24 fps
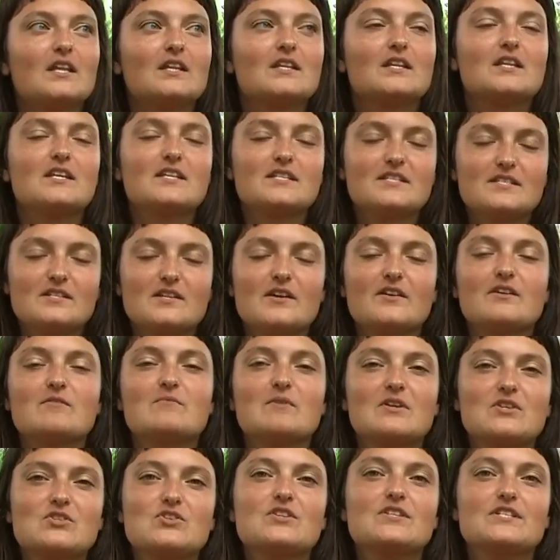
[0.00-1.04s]
This
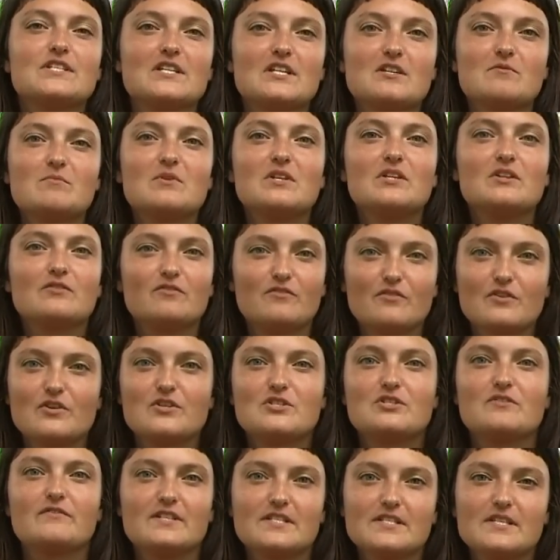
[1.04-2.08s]
documentary is going to be the
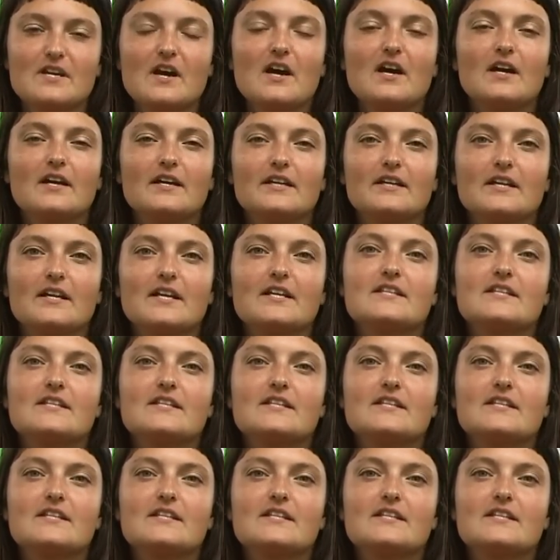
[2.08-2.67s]
first of its kind.